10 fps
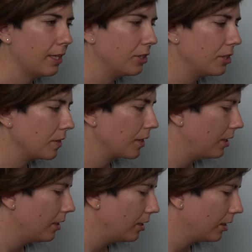Just
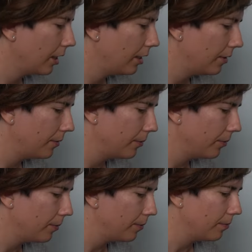gonna kind of
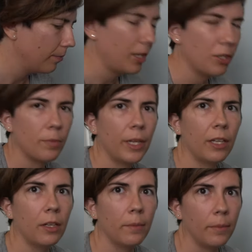make her pick
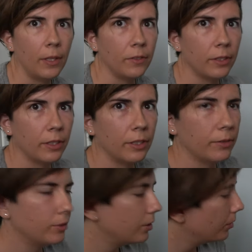it up, basically.
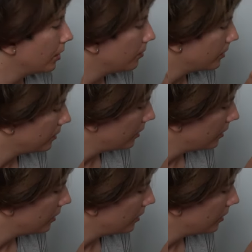See what happens.